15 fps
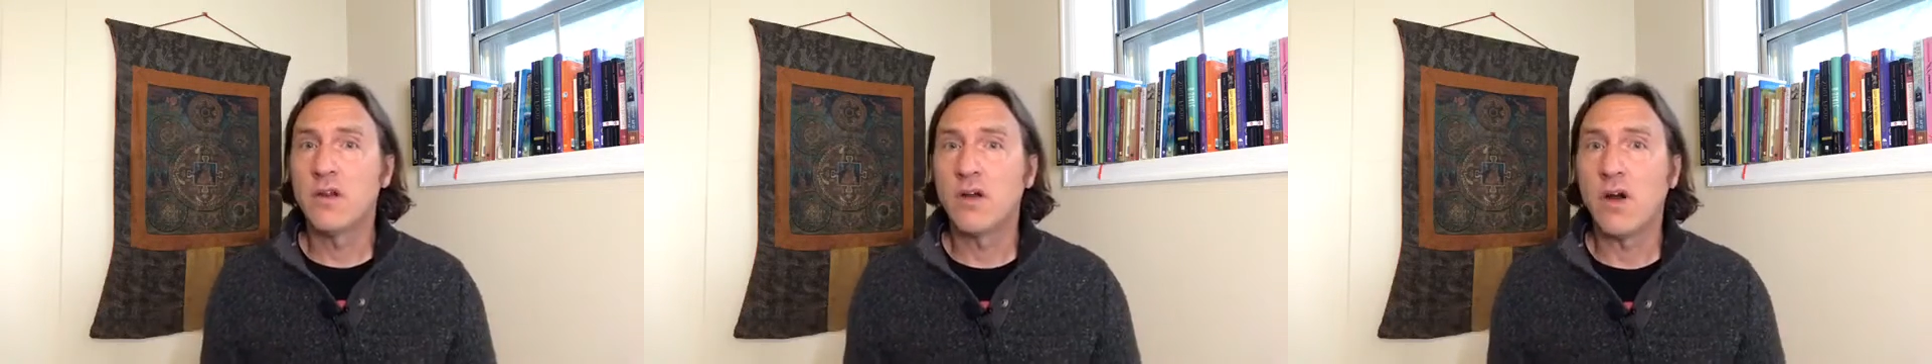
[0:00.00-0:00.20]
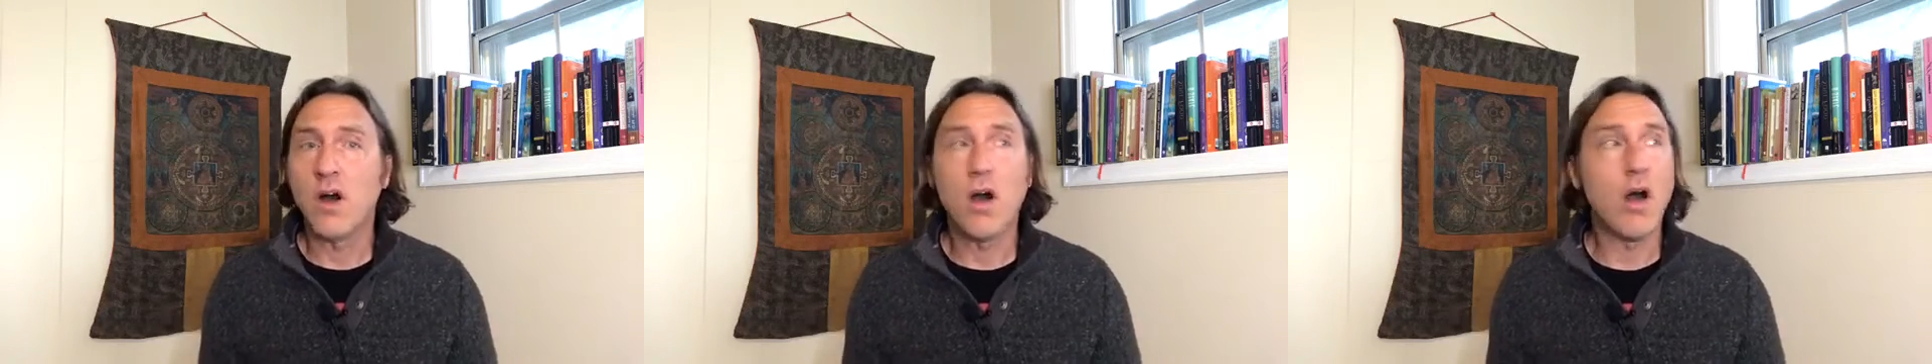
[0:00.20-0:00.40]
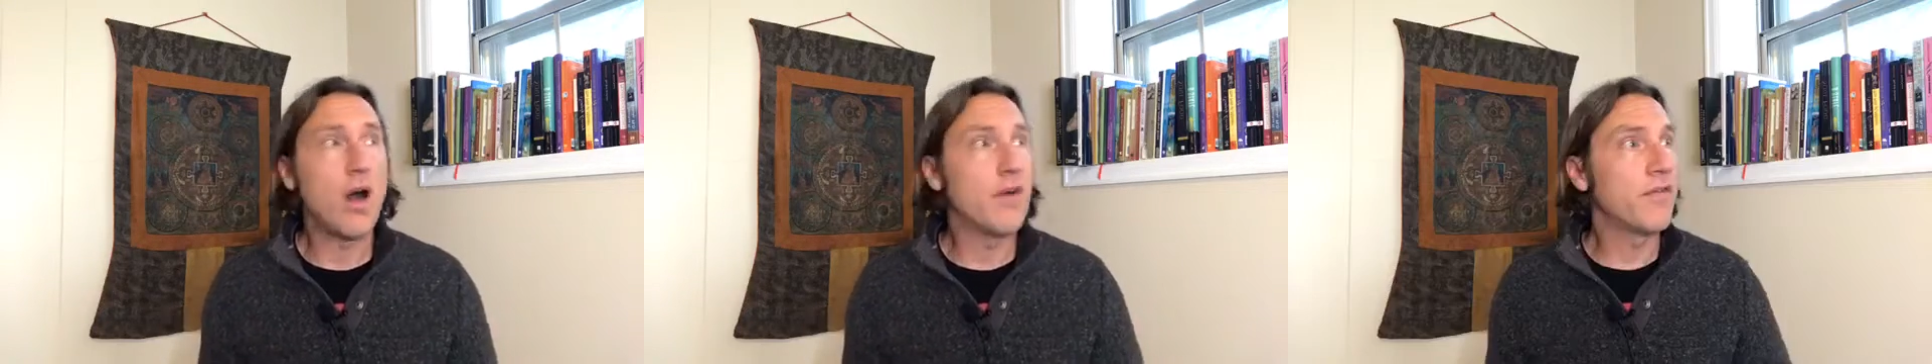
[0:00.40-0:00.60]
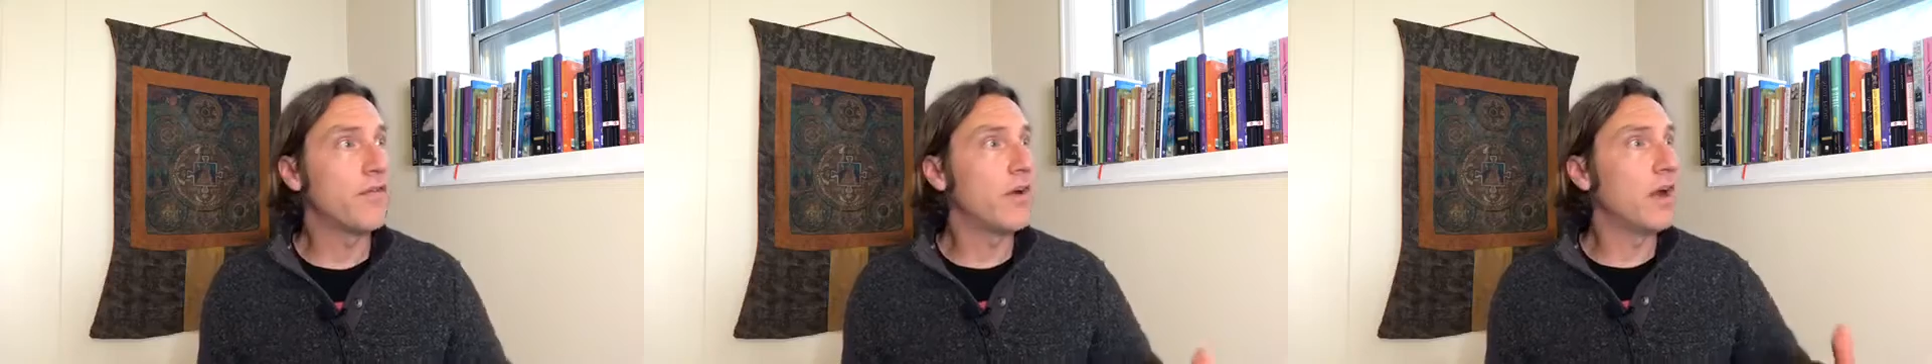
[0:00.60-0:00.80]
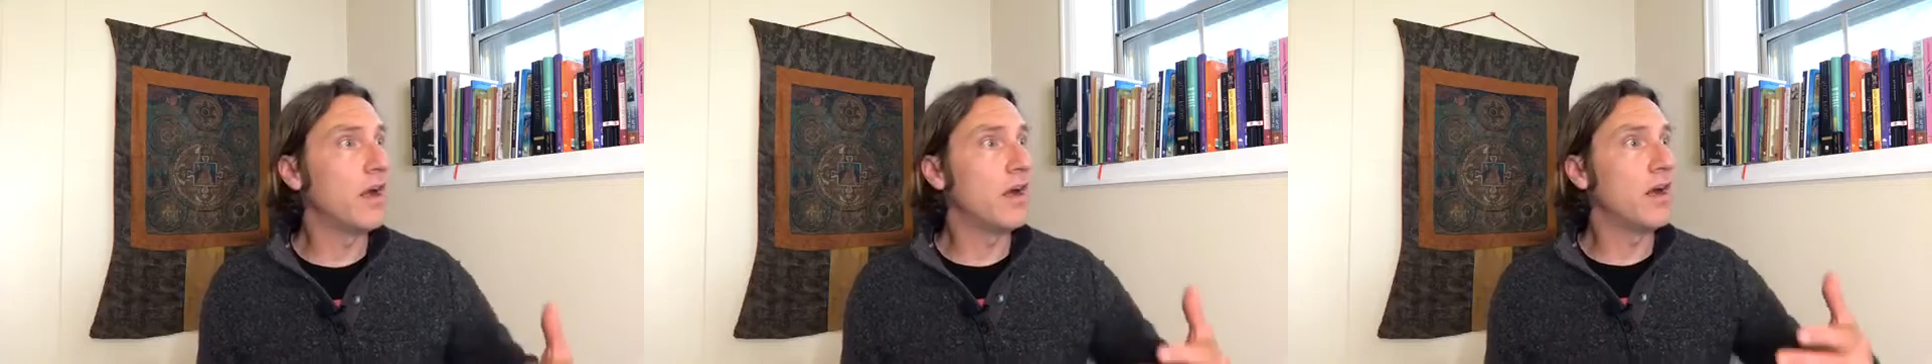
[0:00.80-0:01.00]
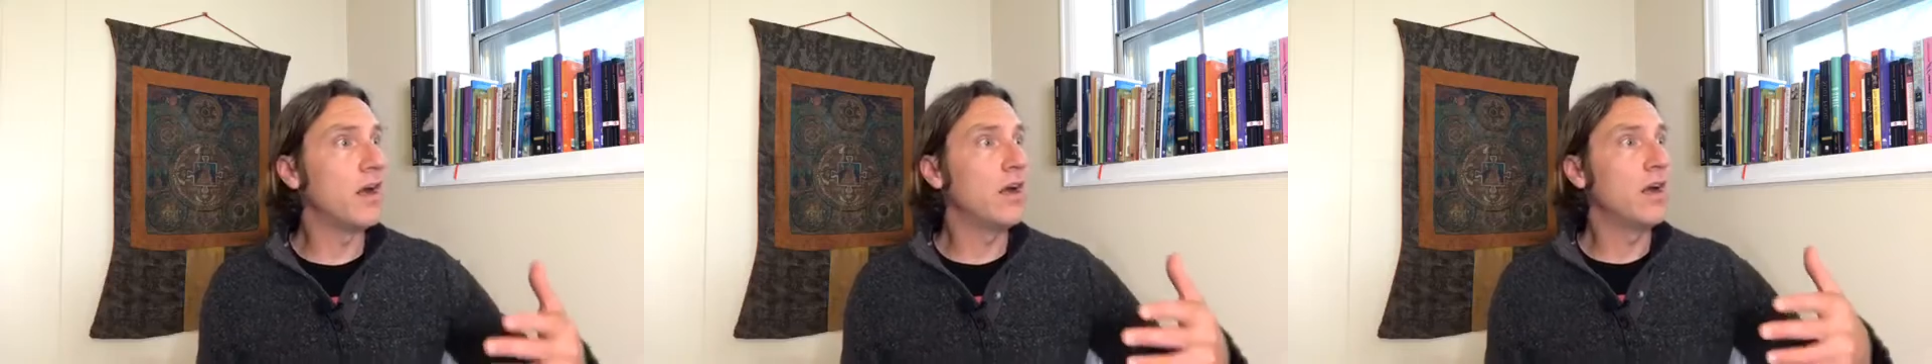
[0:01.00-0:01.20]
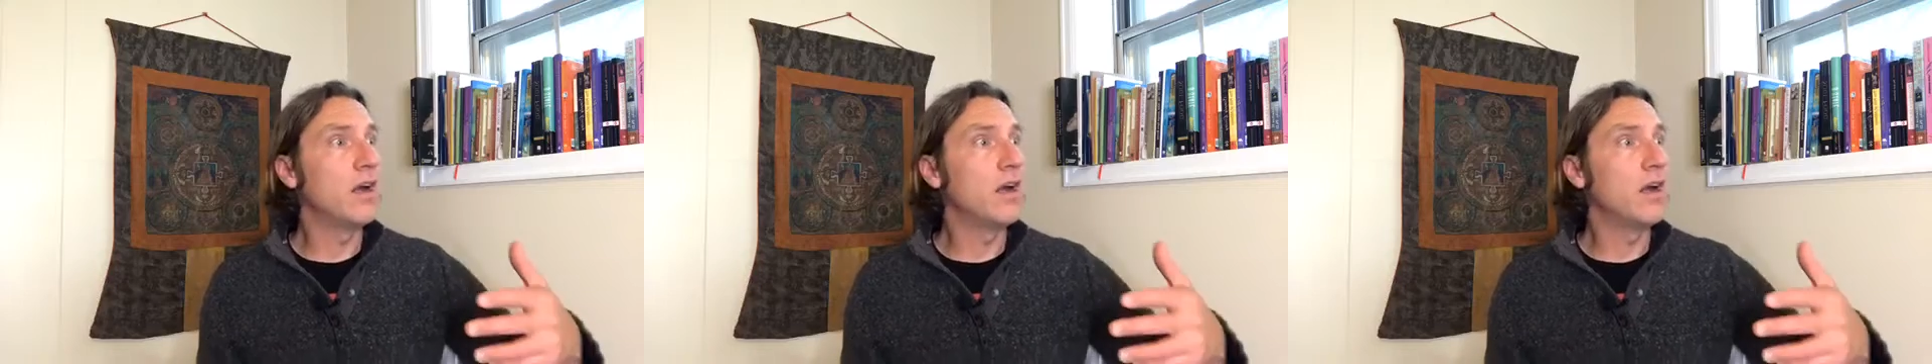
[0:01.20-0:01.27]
off, a